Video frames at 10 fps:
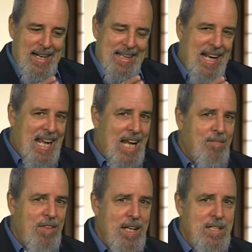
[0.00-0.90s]
Then I
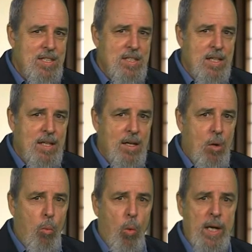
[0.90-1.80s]
have these
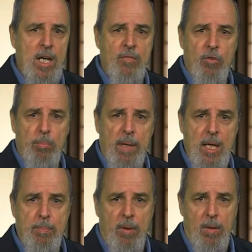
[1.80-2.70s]
wonderful
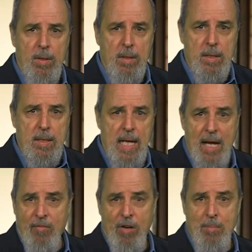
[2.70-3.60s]
people
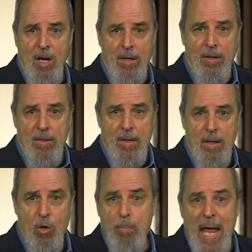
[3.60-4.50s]
every month
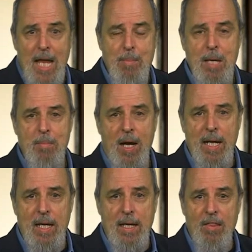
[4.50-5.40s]
who pay me
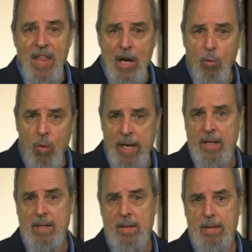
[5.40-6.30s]
money, their
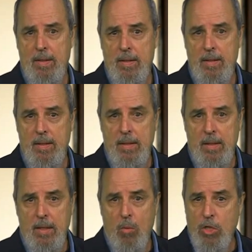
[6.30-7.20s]
rent,
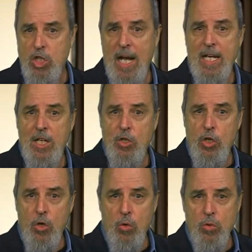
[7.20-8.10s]
which I can
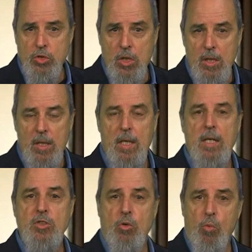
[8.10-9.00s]
use
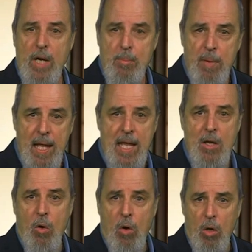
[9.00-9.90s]
to
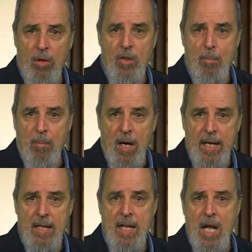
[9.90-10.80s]
repay all of the
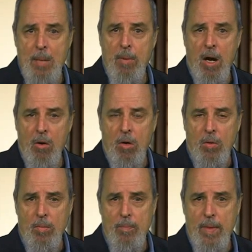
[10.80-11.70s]
money that I borrowed.